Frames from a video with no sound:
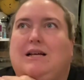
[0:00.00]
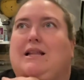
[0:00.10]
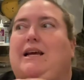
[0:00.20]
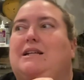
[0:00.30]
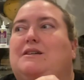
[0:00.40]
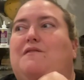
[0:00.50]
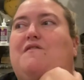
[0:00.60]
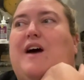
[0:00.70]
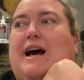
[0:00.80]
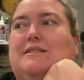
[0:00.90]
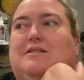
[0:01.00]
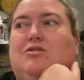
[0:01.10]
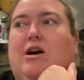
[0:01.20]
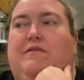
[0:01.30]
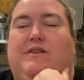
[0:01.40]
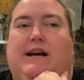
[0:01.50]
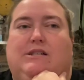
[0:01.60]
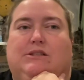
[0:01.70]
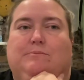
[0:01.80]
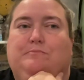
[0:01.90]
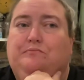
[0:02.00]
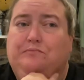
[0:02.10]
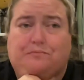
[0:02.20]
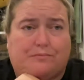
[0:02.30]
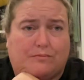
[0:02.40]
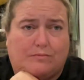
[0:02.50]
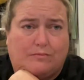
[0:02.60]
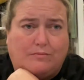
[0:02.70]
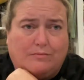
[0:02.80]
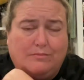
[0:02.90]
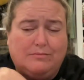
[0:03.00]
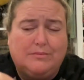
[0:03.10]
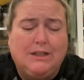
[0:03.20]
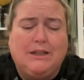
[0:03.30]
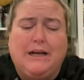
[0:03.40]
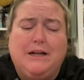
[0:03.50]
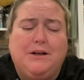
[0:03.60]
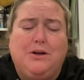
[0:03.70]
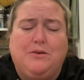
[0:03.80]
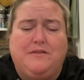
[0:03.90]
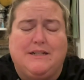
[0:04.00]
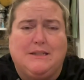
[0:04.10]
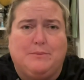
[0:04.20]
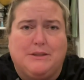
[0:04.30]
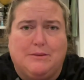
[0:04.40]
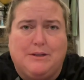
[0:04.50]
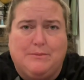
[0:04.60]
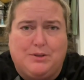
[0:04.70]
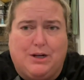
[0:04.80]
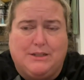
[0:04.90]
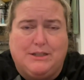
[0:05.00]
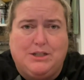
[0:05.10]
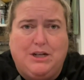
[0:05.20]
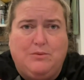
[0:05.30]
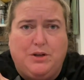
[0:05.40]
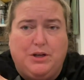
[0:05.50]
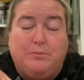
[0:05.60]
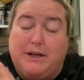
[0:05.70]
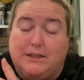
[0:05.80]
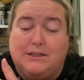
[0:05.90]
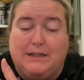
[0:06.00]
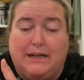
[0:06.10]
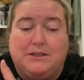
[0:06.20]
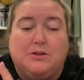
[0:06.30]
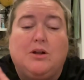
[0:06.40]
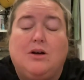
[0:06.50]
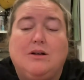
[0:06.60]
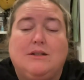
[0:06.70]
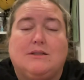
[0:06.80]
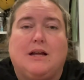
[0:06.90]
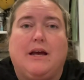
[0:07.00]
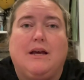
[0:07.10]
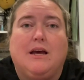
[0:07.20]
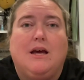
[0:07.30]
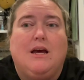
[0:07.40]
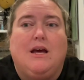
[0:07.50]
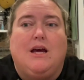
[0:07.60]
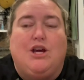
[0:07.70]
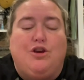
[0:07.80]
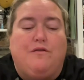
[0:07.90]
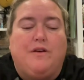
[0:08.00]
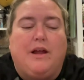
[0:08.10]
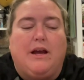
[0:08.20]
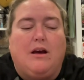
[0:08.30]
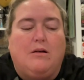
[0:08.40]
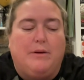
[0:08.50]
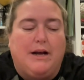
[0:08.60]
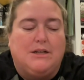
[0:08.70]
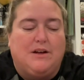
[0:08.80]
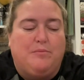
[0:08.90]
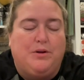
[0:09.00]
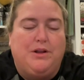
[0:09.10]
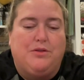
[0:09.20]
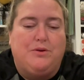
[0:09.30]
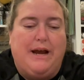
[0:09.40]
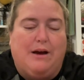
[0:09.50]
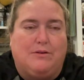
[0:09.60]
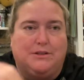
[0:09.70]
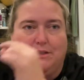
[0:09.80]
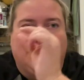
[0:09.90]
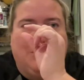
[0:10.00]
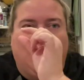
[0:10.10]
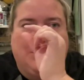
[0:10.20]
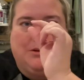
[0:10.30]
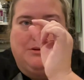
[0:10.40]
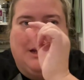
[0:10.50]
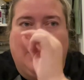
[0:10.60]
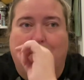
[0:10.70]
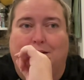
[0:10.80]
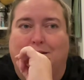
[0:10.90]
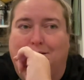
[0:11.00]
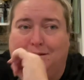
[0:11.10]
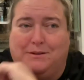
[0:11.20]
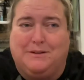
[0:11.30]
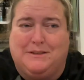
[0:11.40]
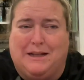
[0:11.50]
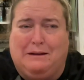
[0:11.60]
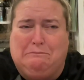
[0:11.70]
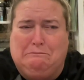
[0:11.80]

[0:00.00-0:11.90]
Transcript: like, it's a fast gratification. Like, no offense, but sometimes cross-stitching, because it takes so long, it's like, you feel like, oh my gosh, I've put in 3 hours, and it's like one little line. You're just like,